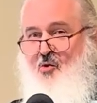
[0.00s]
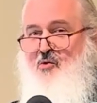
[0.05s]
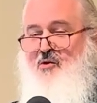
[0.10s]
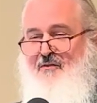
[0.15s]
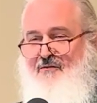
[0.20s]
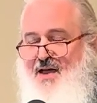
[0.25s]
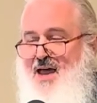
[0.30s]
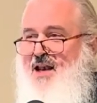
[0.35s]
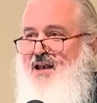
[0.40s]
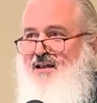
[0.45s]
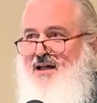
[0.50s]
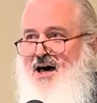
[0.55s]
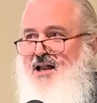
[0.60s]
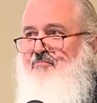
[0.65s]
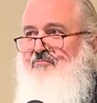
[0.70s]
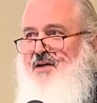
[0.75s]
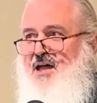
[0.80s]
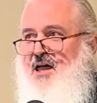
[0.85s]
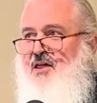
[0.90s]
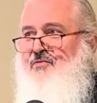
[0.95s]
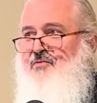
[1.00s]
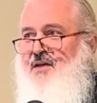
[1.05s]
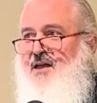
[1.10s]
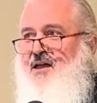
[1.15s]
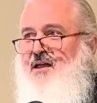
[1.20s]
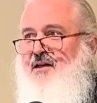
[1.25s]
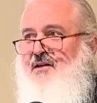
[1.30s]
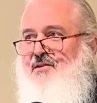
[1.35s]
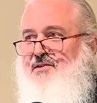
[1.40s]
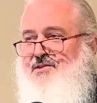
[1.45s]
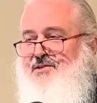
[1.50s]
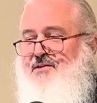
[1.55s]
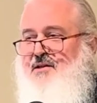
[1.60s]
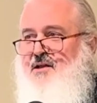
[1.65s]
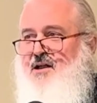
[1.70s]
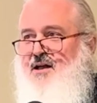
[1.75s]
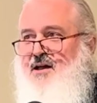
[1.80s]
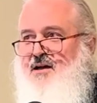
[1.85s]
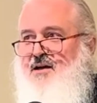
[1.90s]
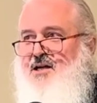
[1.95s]
Well, we've had a lot of bad things
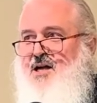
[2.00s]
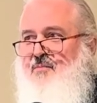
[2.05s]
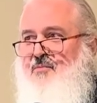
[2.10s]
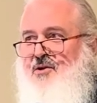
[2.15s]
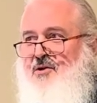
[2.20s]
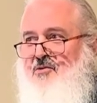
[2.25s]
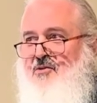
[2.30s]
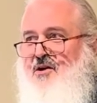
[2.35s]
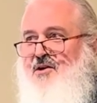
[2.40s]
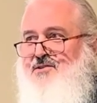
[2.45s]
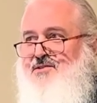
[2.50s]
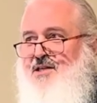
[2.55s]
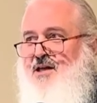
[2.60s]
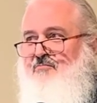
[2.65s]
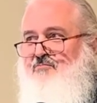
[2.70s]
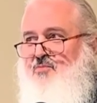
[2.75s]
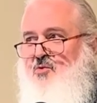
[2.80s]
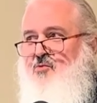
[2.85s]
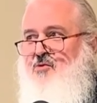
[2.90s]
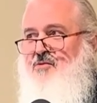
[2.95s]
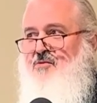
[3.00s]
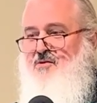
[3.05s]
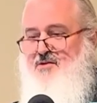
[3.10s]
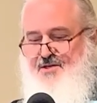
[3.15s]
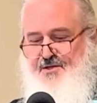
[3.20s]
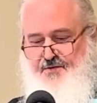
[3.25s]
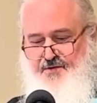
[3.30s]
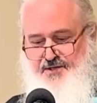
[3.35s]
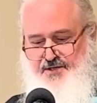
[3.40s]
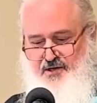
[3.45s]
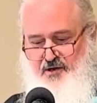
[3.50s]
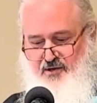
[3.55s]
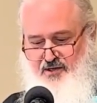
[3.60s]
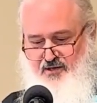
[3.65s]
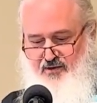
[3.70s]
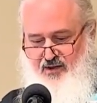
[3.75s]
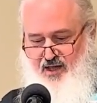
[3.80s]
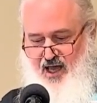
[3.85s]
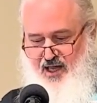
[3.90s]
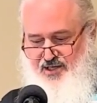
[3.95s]
uh, coming across that border as a result
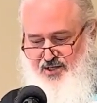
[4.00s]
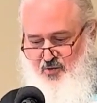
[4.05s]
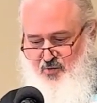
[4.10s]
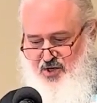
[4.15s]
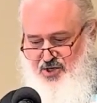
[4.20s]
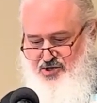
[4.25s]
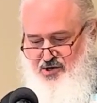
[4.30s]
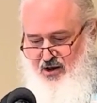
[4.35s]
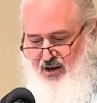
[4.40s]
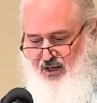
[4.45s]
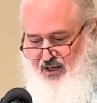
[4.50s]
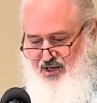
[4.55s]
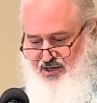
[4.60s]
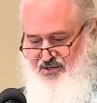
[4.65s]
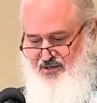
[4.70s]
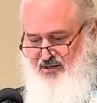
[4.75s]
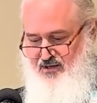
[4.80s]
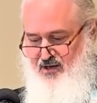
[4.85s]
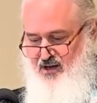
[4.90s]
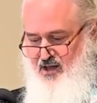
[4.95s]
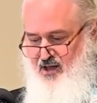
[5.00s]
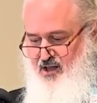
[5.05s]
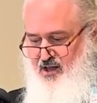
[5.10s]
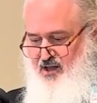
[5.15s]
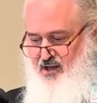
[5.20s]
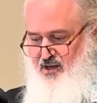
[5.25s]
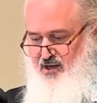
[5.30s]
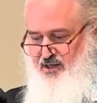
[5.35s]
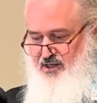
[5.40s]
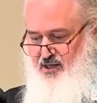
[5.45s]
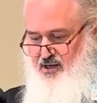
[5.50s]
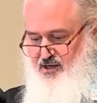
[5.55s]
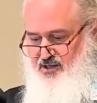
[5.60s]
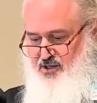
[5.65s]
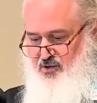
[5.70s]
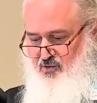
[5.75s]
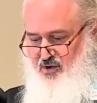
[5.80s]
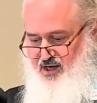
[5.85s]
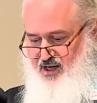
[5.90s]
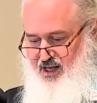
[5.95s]
of that. So we should have listened
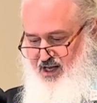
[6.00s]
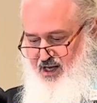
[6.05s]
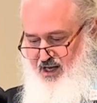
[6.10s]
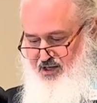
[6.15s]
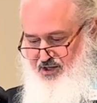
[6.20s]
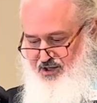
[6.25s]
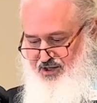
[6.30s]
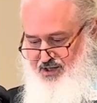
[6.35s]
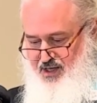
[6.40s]
to what he had to